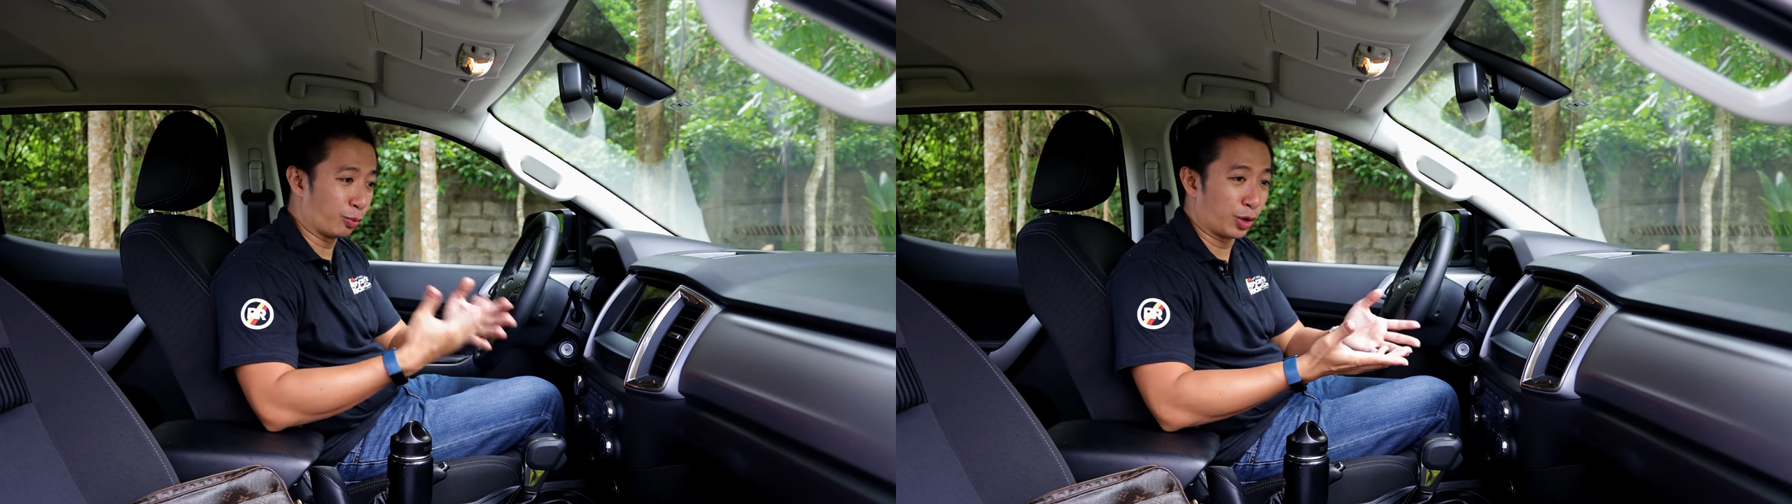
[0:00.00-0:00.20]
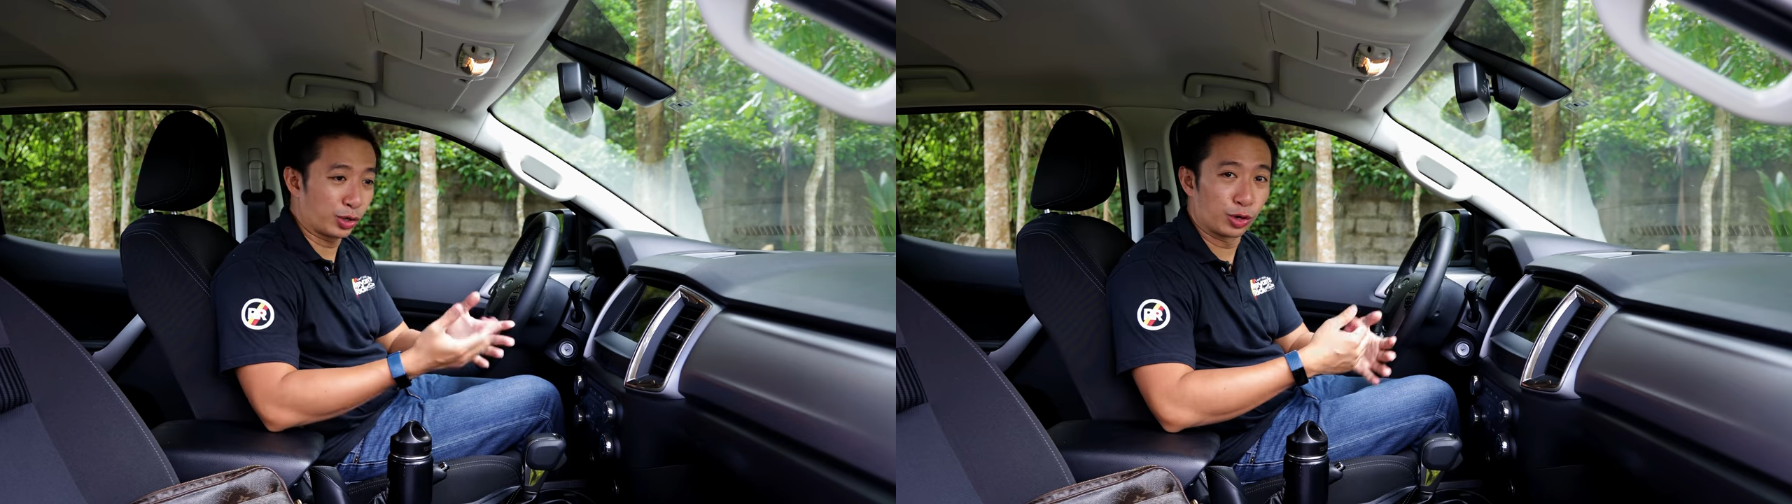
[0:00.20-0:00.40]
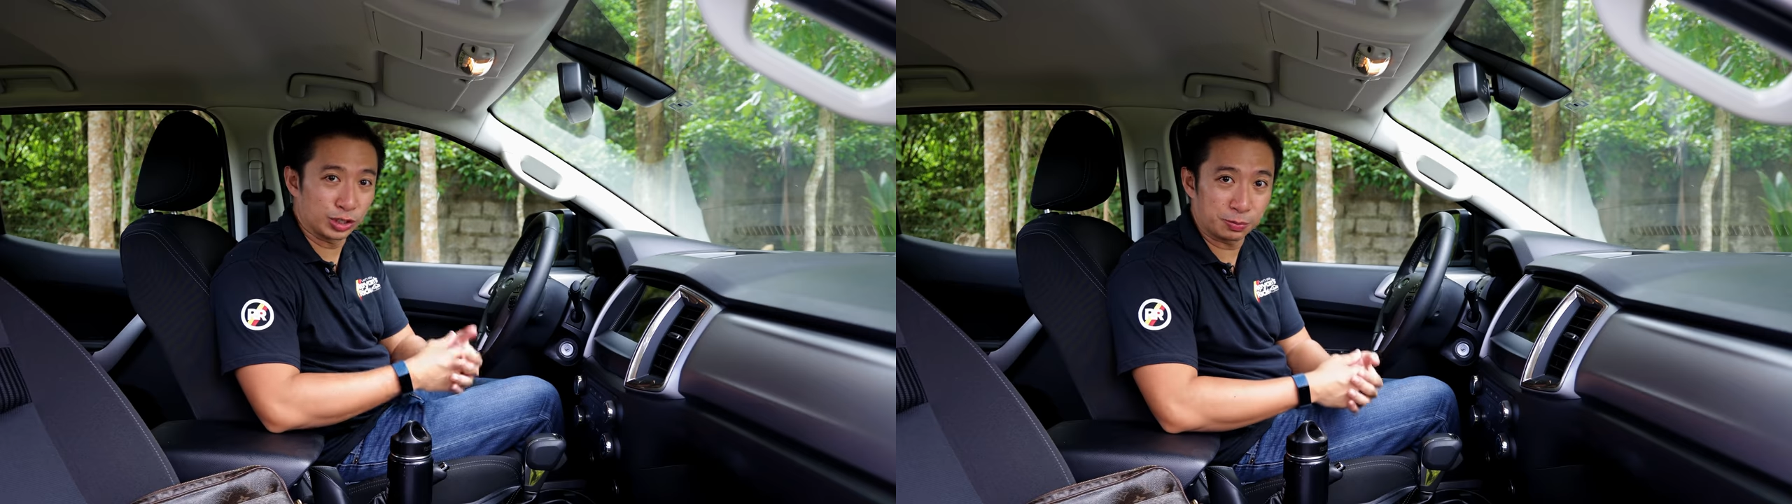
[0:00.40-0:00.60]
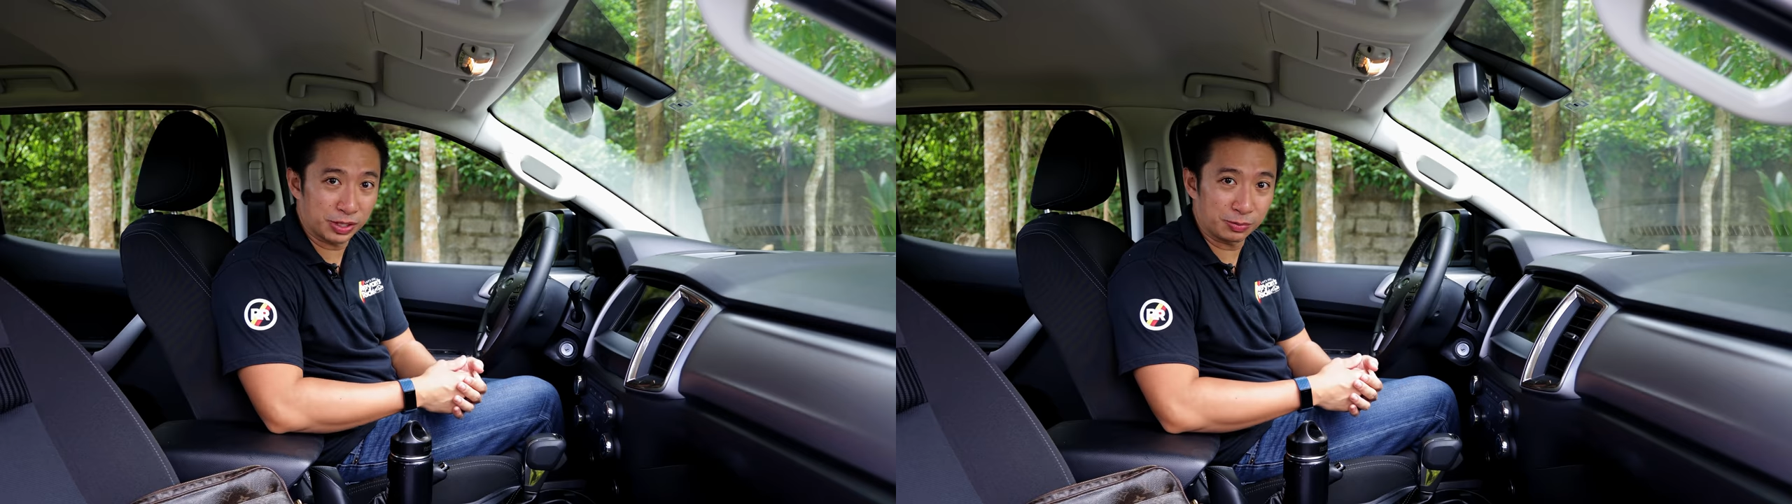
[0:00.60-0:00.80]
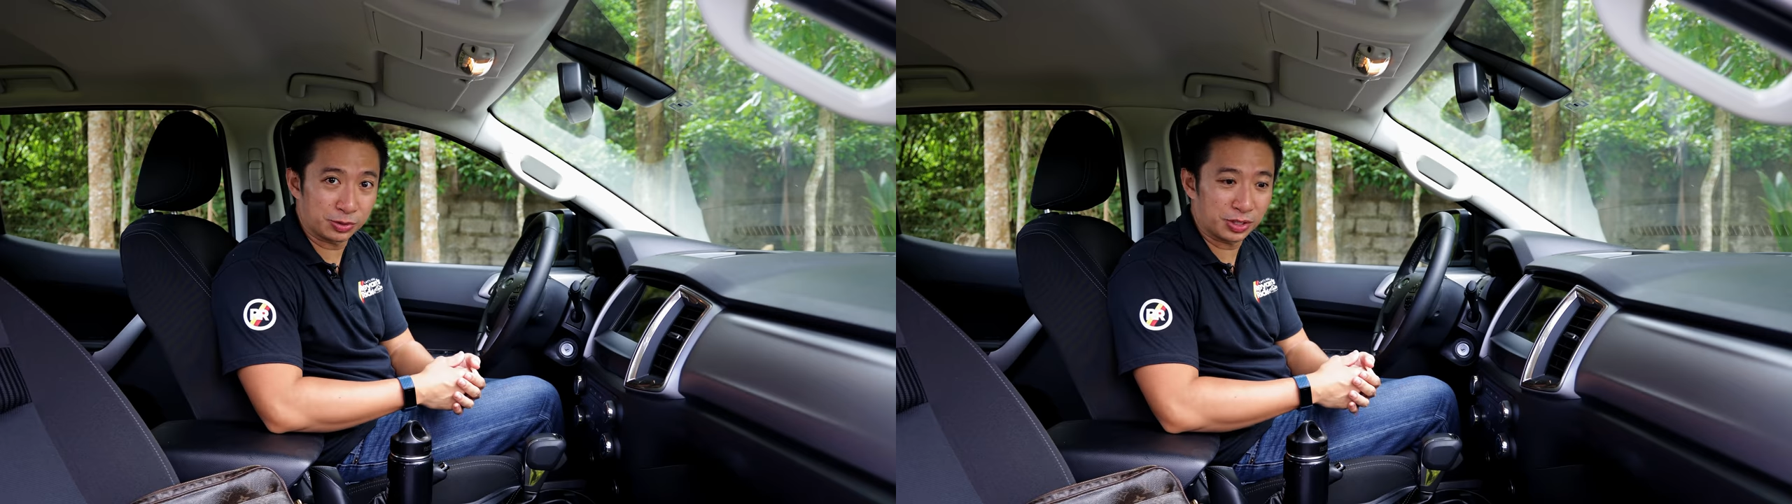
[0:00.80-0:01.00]
workhorse
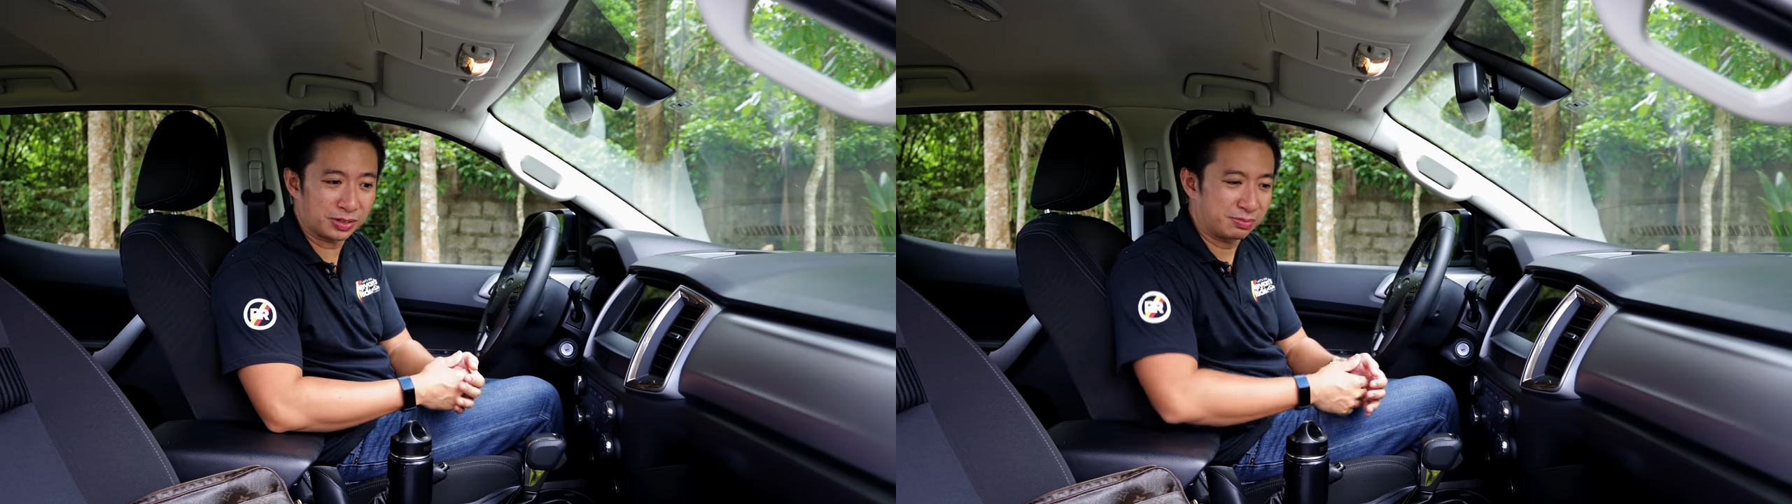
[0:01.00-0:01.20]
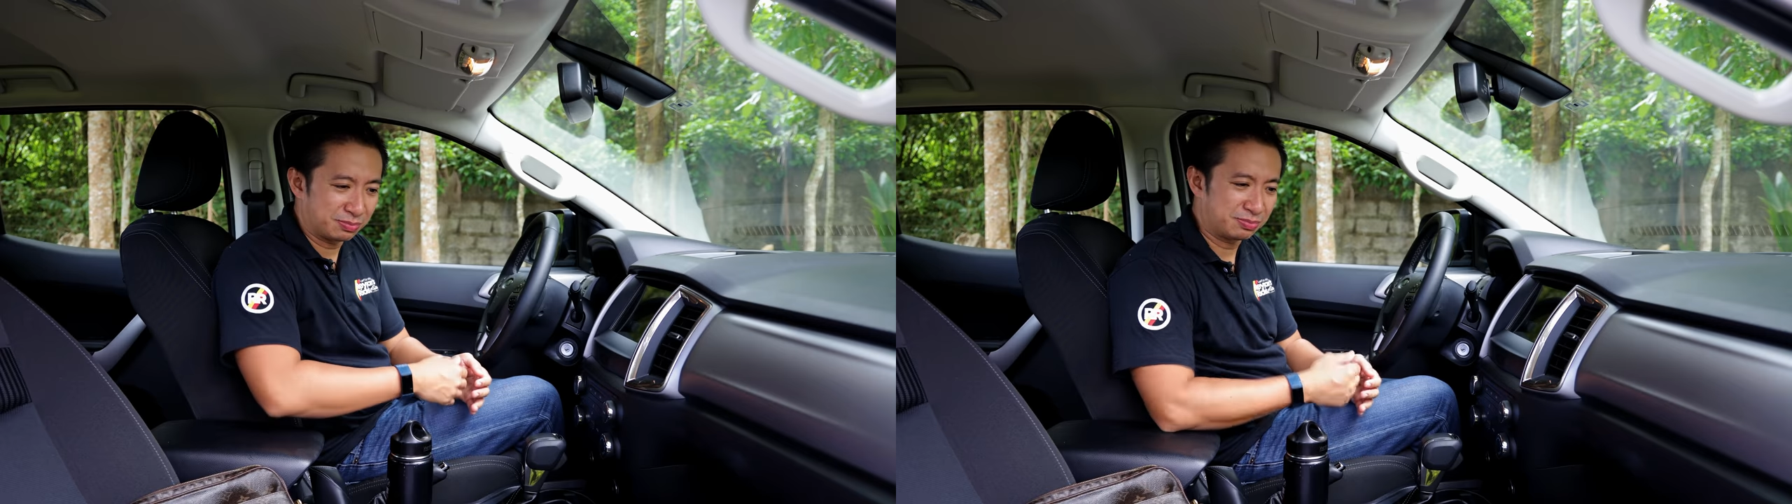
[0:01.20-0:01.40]
pickup truck,